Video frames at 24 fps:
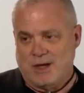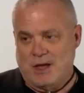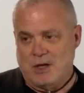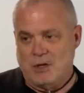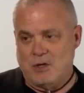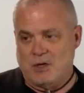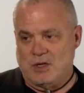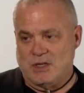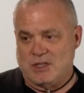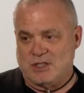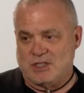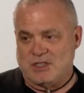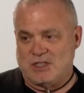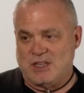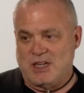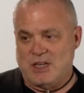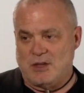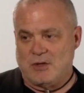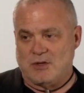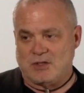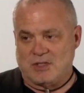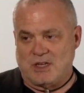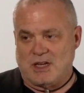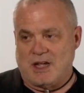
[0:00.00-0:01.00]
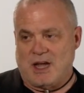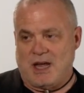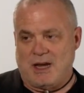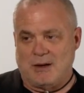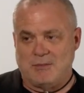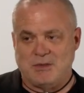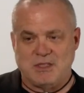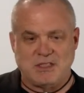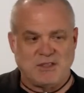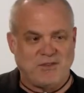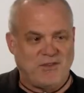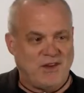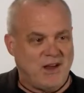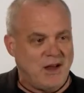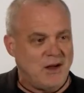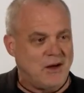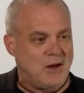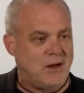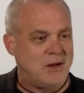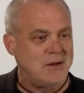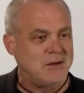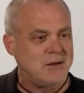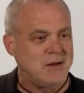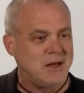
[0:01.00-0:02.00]
And you can see those economies
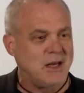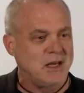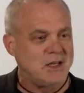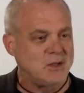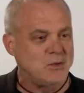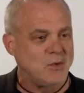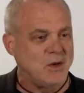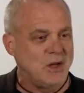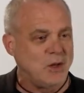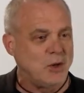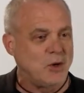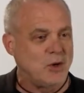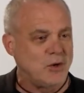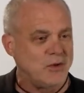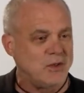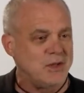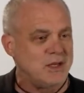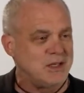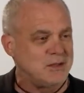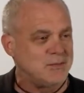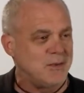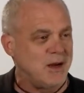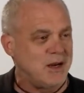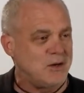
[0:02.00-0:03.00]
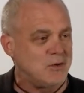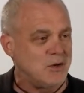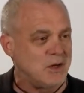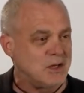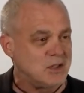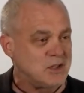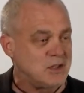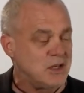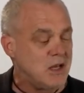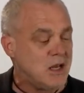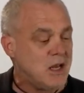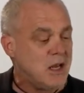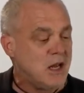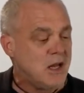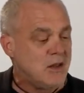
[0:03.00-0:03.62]
fail as we learn these metrics.